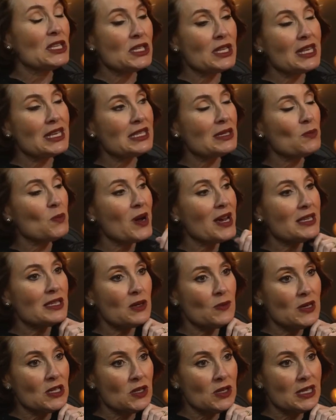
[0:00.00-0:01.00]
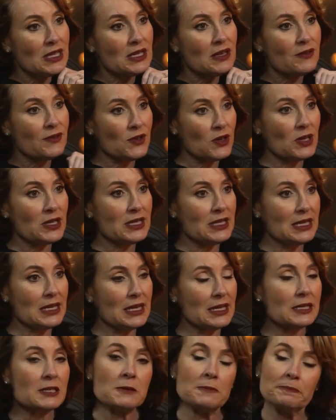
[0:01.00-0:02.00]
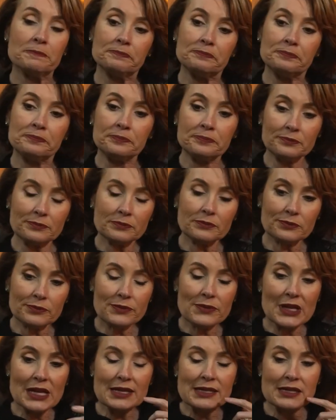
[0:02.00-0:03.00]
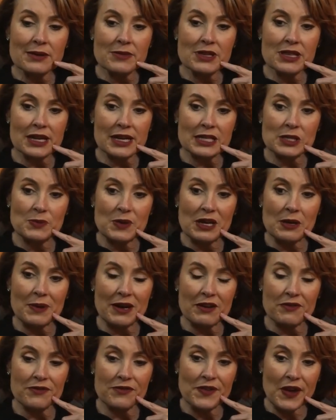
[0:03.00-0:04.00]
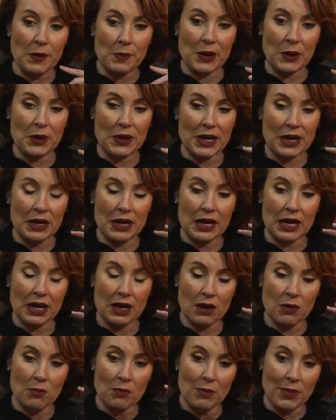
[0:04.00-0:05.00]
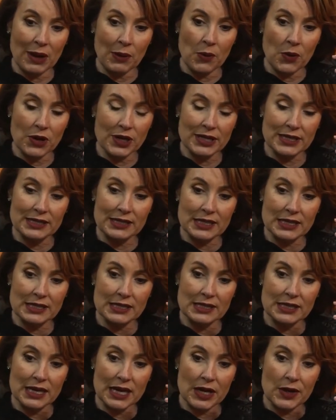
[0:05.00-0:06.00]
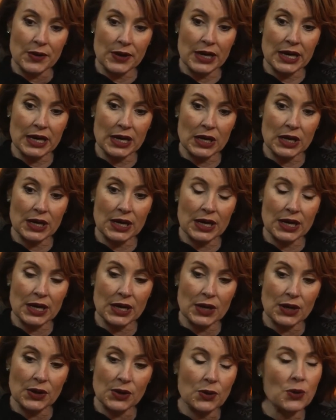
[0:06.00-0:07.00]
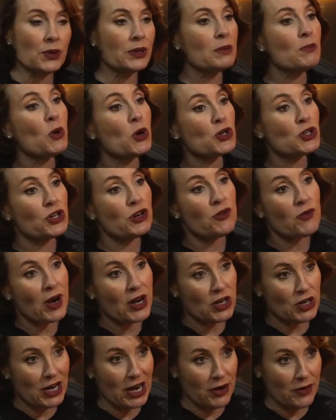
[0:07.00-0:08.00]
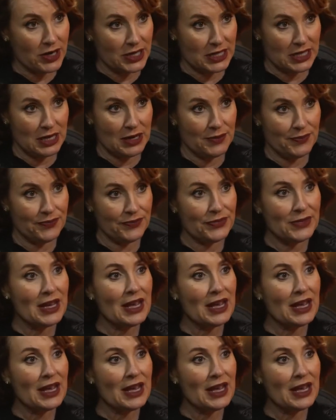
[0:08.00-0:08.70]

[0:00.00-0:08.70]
So there's some ways that we do this. The first is something that I speak about a fair bit in, in my work. It's this area called emotion granularity.